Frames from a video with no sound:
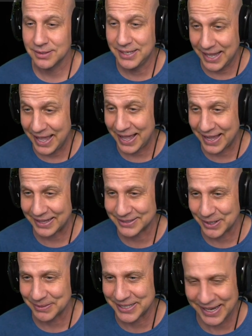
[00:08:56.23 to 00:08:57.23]
Yeah, that's
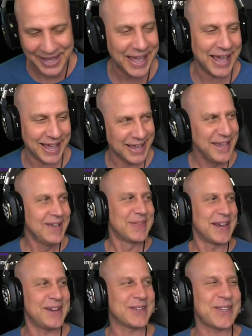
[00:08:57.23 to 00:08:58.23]
what I'm saying. Yeah,
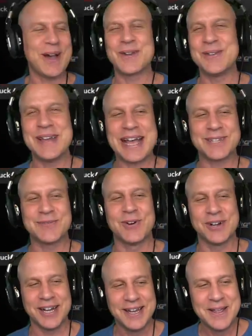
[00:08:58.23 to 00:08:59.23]
there you go. You asked
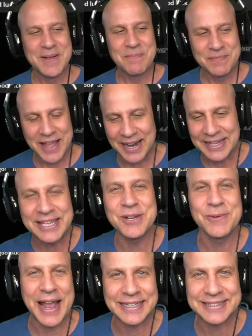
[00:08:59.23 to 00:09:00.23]
for it. Not you,
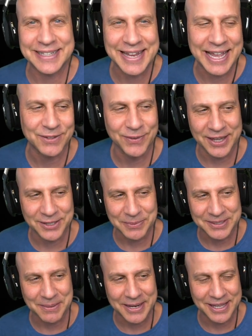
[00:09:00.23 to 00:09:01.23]
Rats, didn't ask for this, but
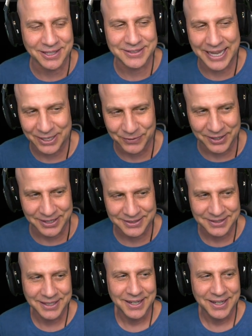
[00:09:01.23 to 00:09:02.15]
somebody else asked for this.